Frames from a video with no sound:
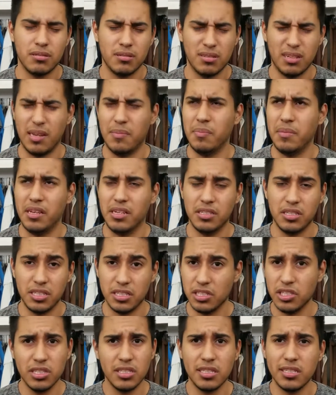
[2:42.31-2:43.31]
not mesh,
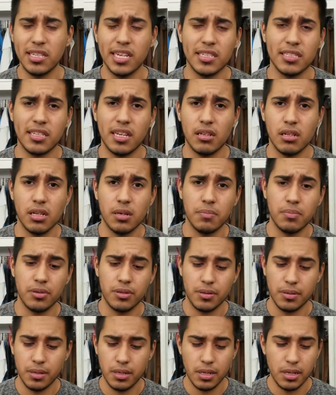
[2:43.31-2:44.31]
it's just a textile upper.